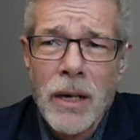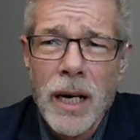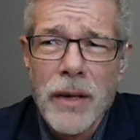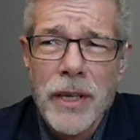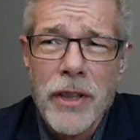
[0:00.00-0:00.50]

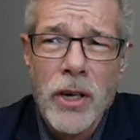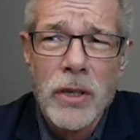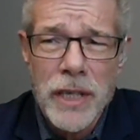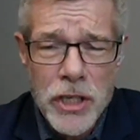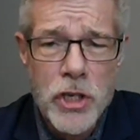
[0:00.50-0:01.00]
I think they
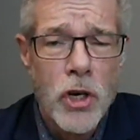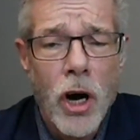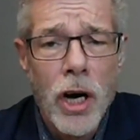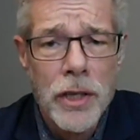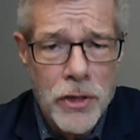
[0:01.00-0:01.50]
call it a
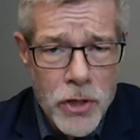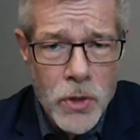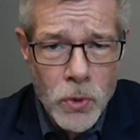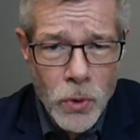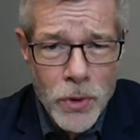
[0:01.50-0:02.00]
John
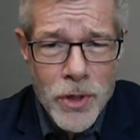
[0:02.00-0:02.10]
school.